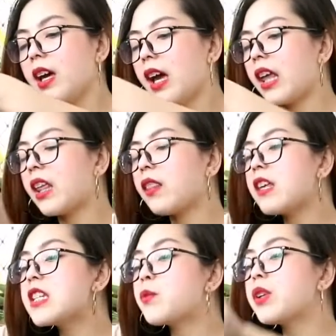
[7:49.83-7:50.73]
And then
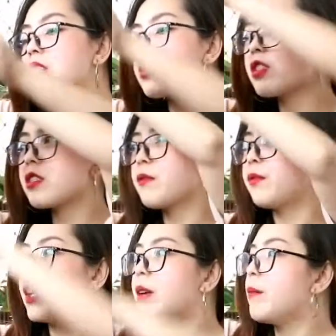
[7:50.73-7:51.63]
this one is just a
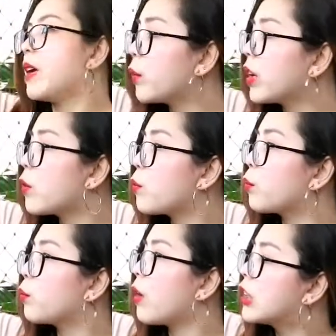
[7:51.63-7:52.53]
freebie. When I
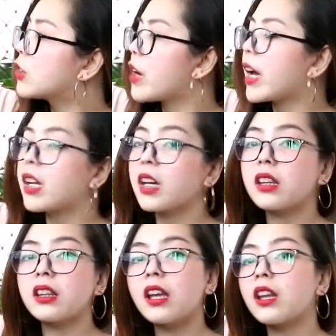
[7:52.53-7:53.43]
tried it,
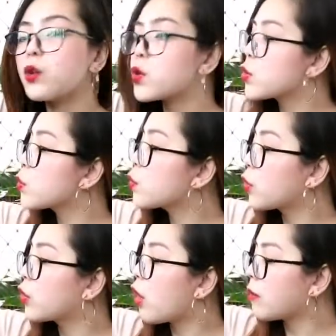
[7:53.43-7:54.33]
it looks so
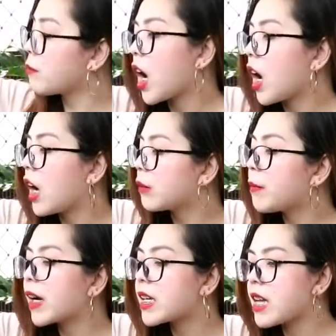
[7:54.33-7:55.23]
good on me. At
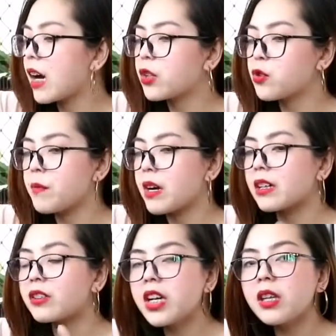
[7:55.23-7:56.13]
bagay sa akin yung
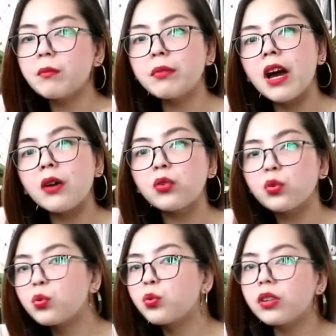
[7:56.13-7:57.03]
mga green, brown,
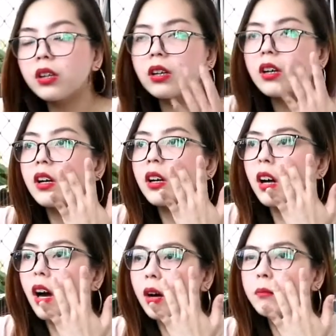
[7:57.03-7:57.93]
nude,
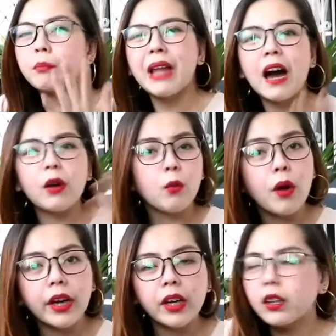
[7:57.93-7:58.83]
black,
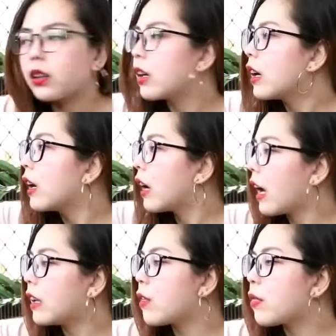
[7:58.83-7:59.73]
white,
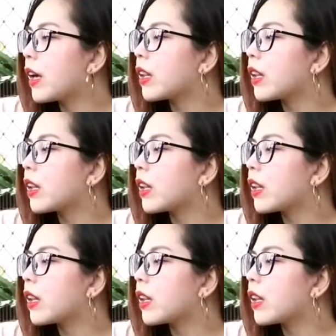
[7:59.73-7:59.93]
anything